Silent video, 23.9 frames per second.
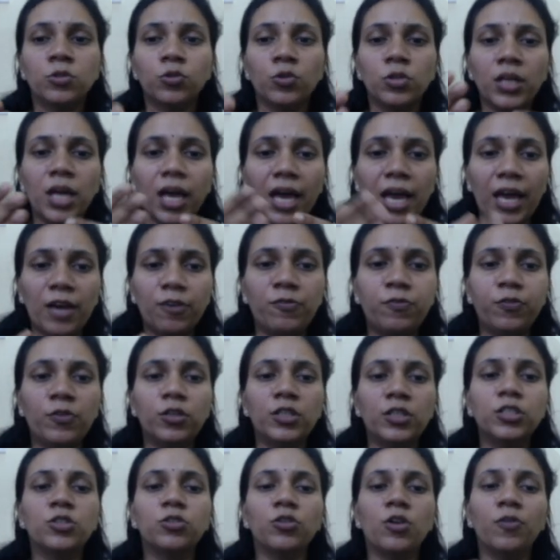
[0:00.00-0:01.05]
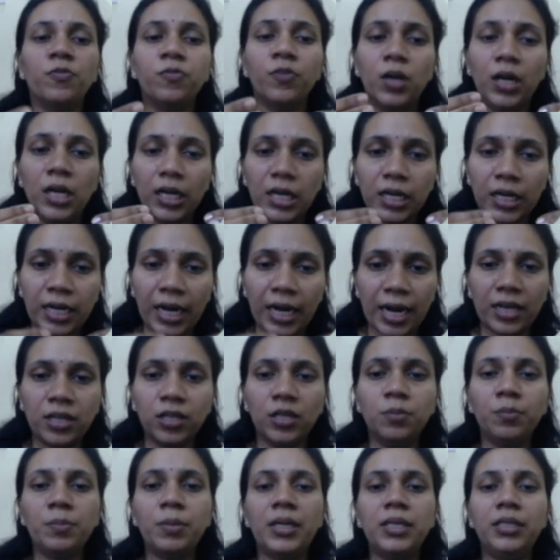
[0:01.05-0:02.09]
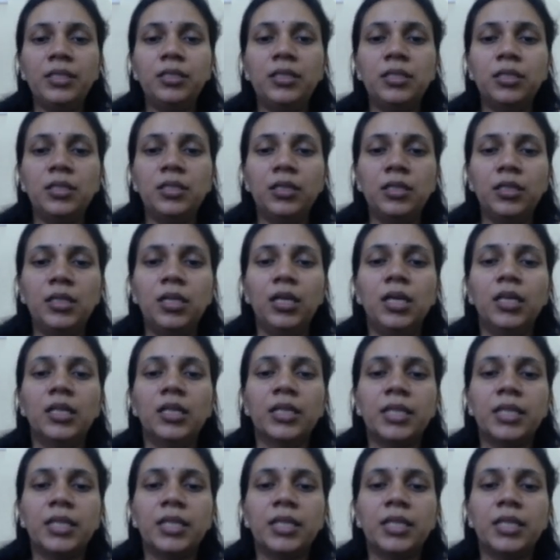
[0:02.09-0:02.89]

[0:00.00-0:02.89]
So the efforts of Gregor Mendel,